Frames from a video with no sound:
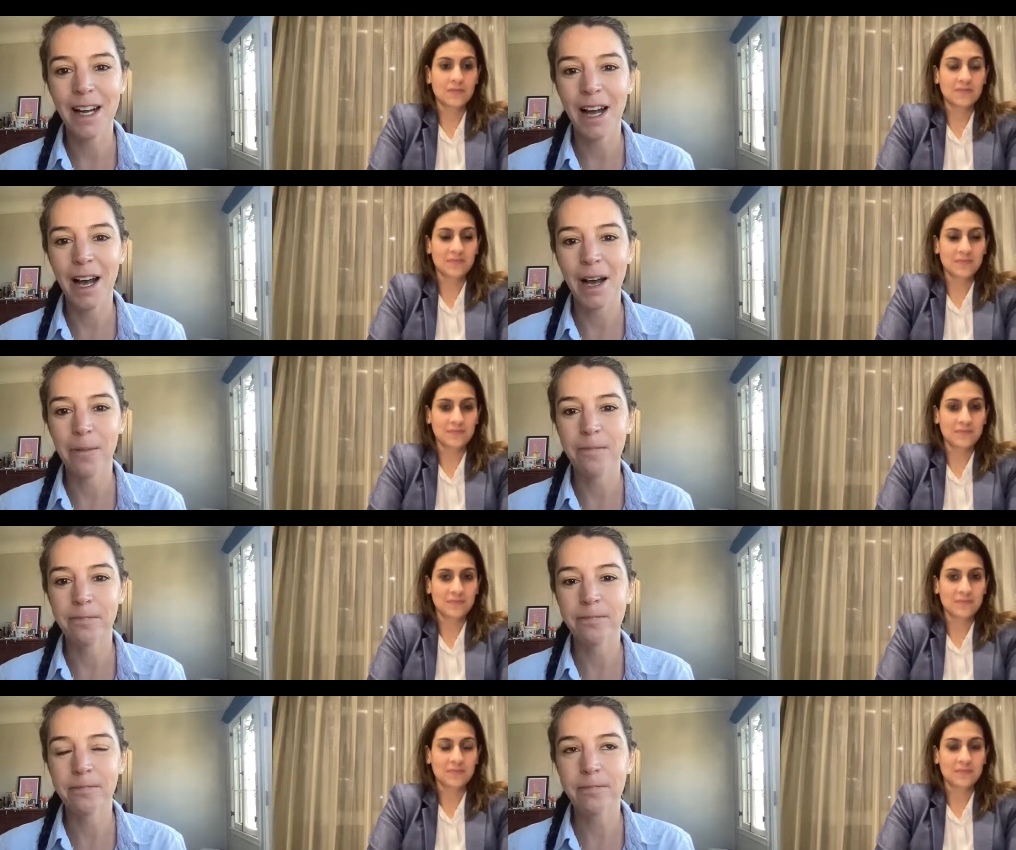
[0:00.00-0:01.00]

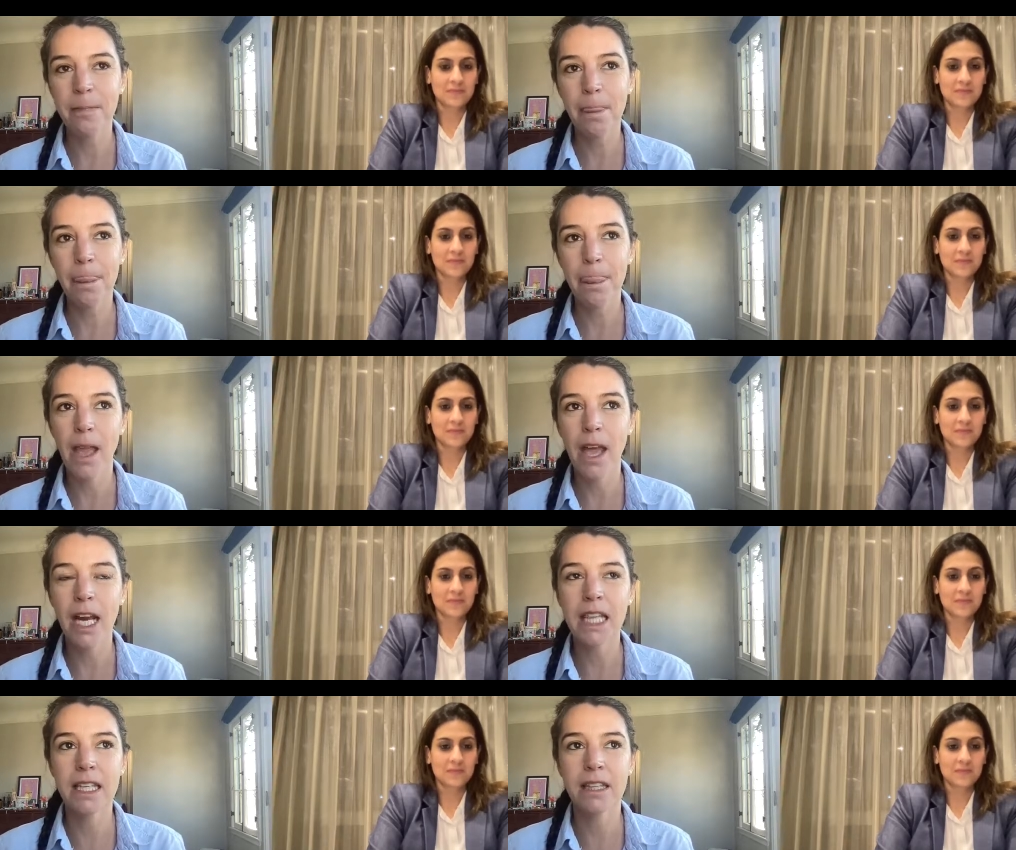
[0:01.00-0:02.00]
Speaker 1: And I
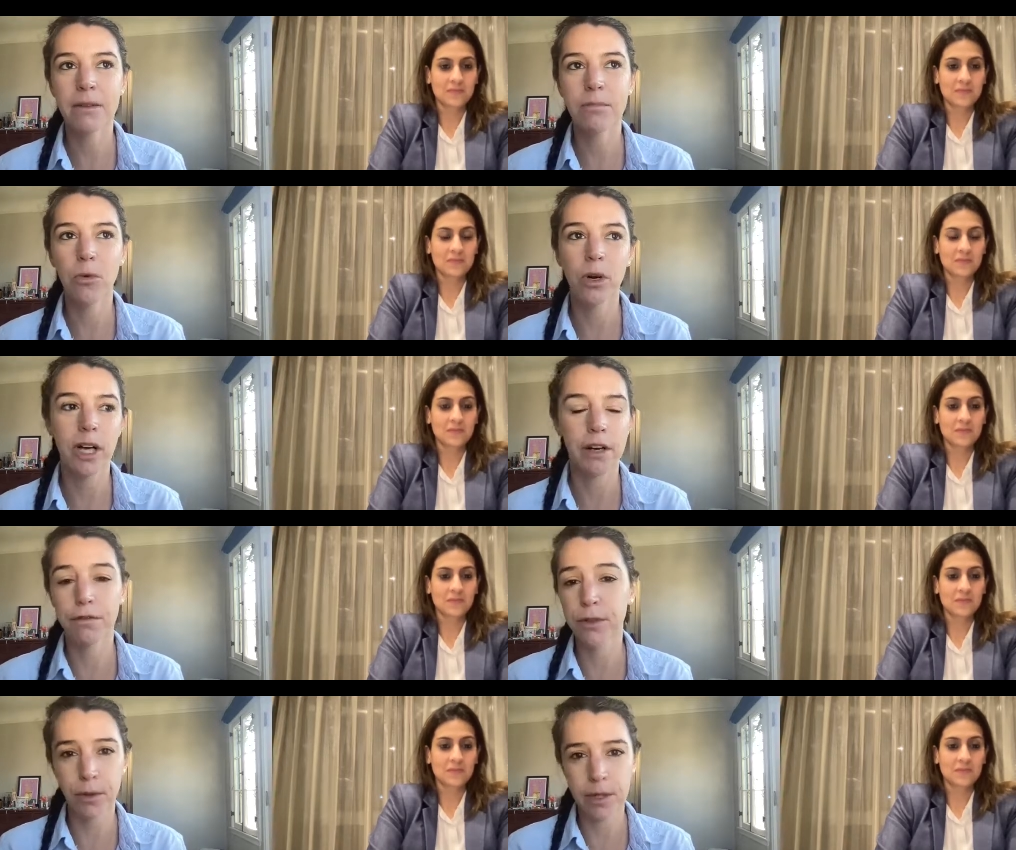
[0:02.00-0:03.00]
think the more kind of
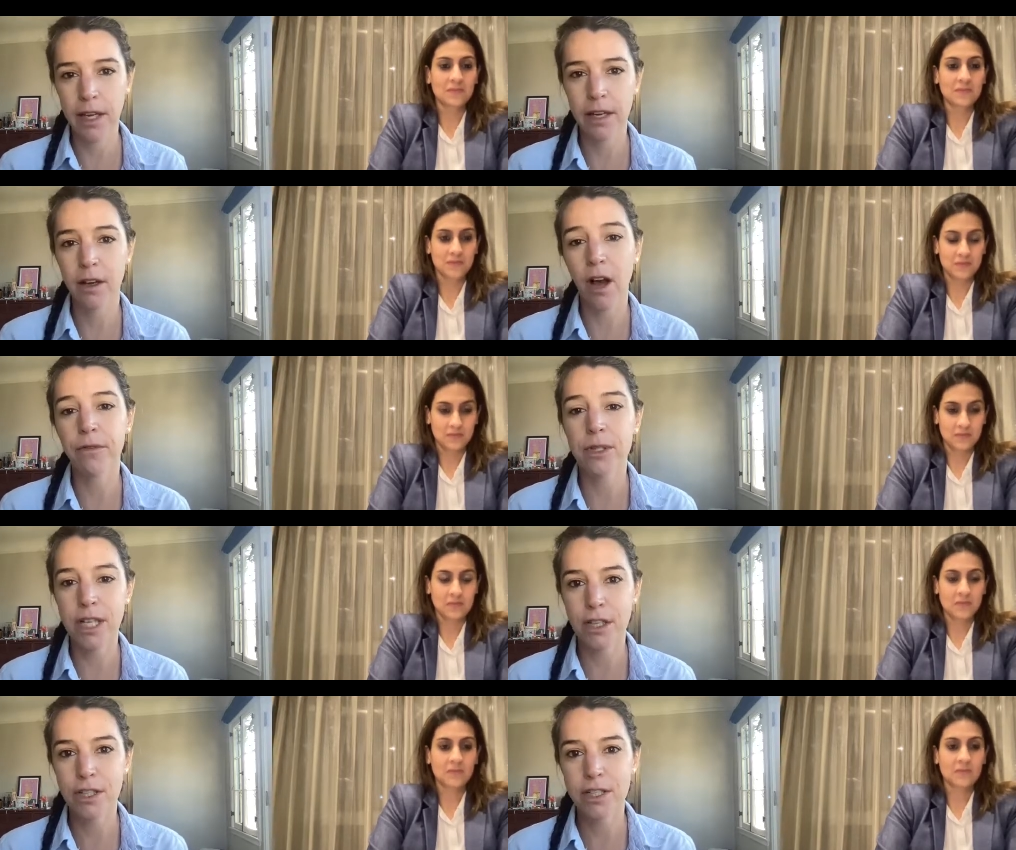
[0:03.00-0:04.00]
fluid
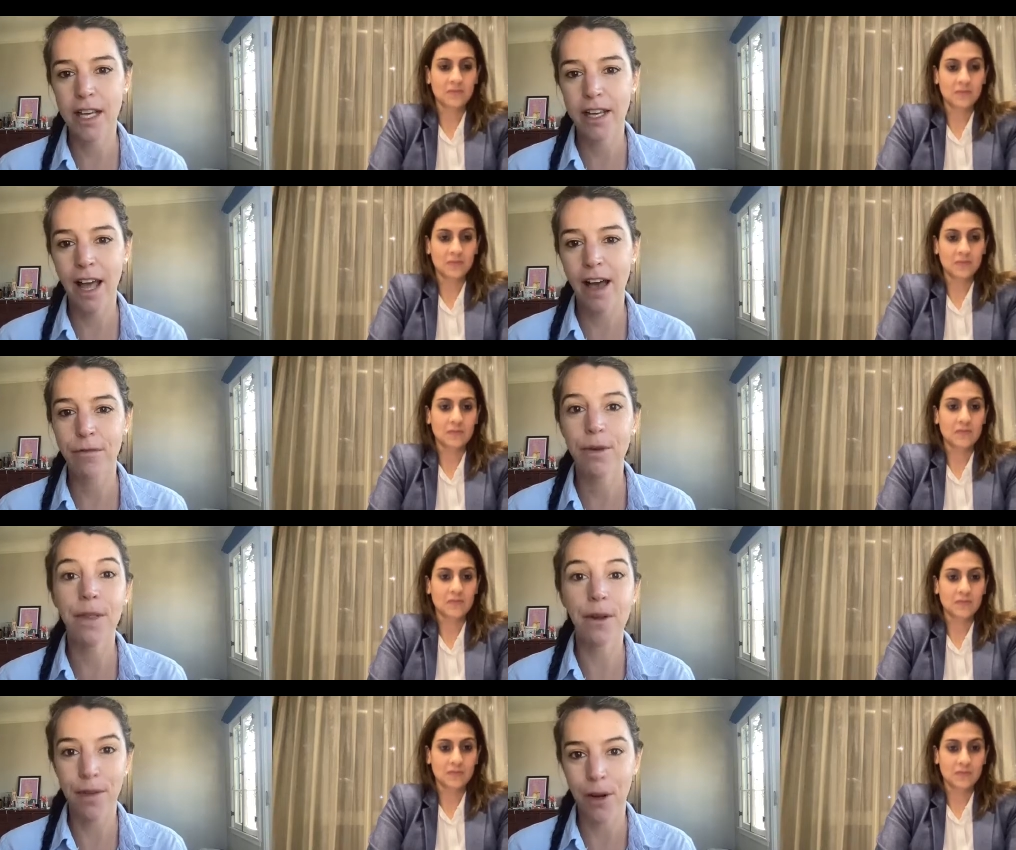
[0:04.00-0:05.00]
conversations they can have with their
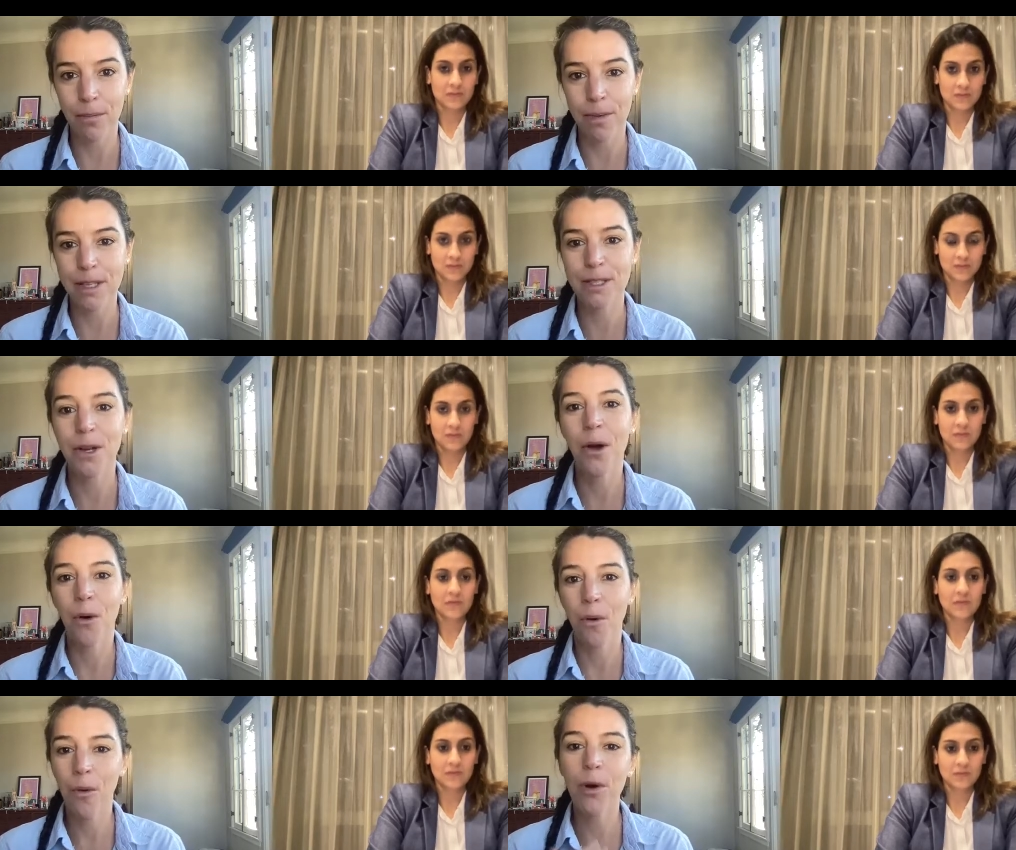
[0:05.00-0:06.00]
therapist
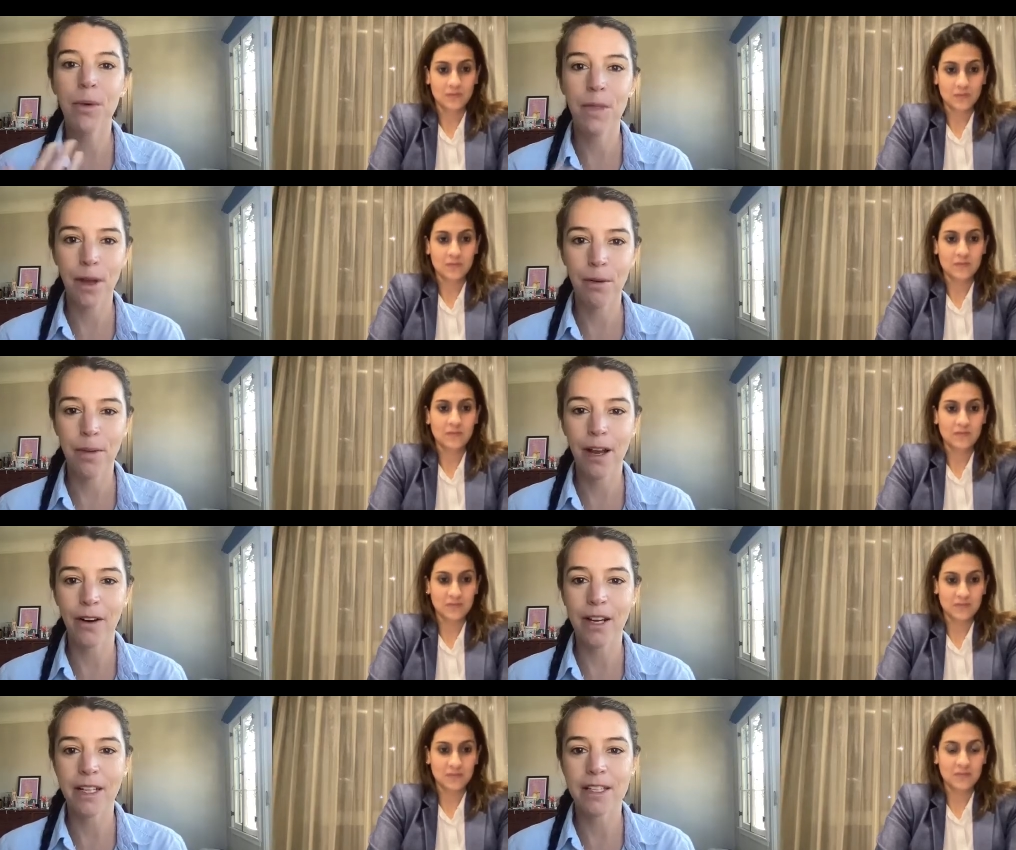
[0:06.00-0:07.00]
or with their
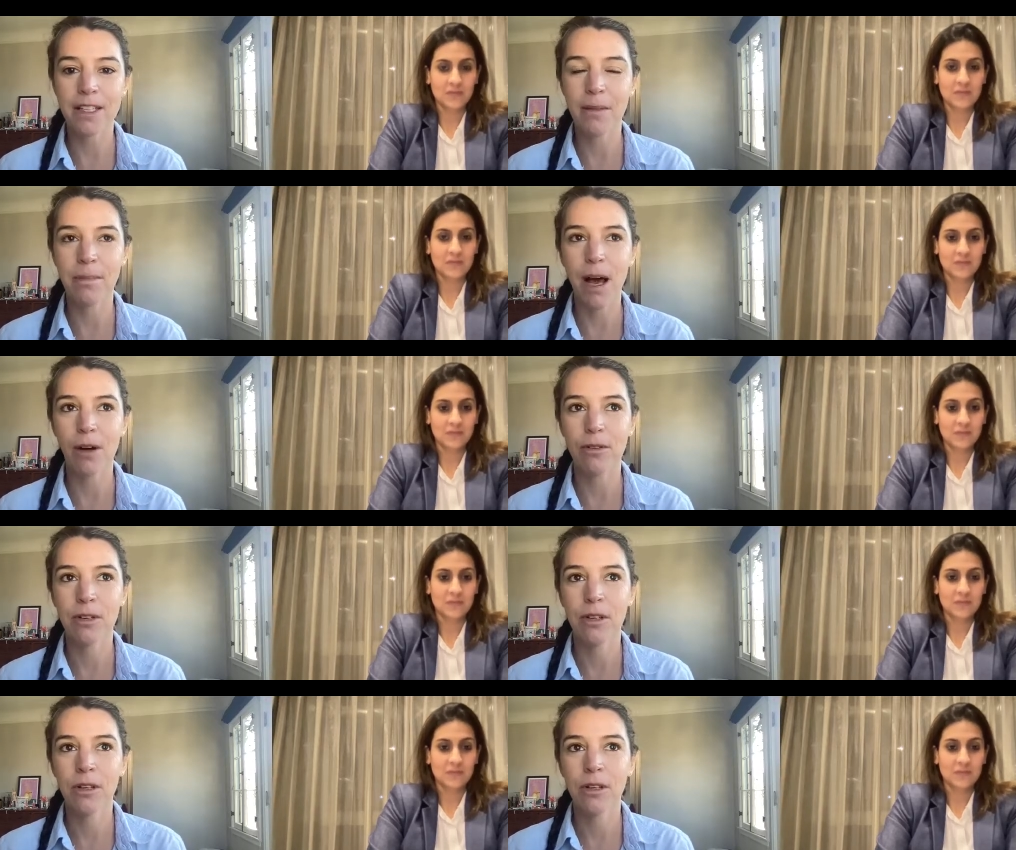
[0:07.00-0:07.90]
parents about